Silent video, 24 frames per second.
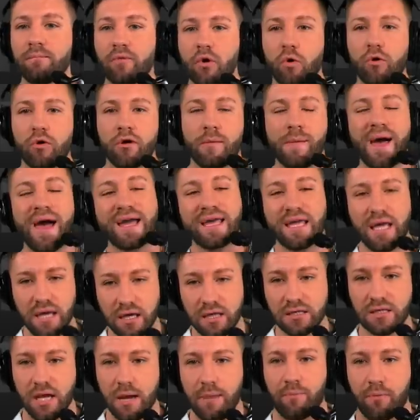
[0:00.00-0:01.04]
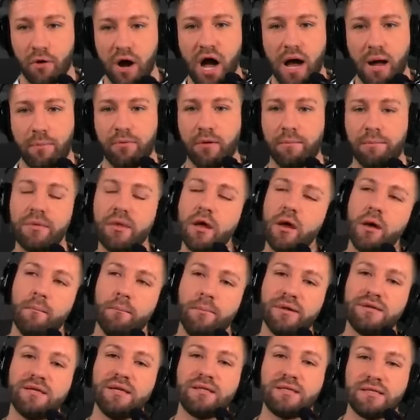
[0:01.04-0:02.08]
Quarterback is a problem,
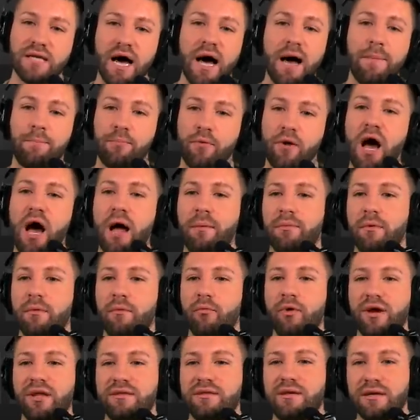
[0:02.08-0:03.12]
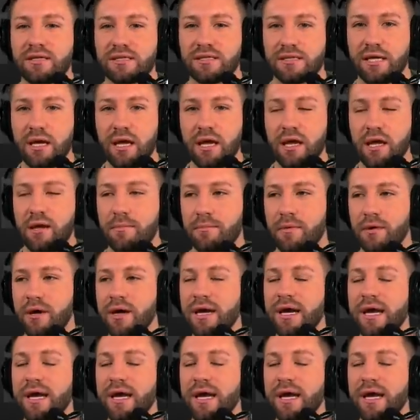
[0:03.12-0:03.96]
but the top problem with this team.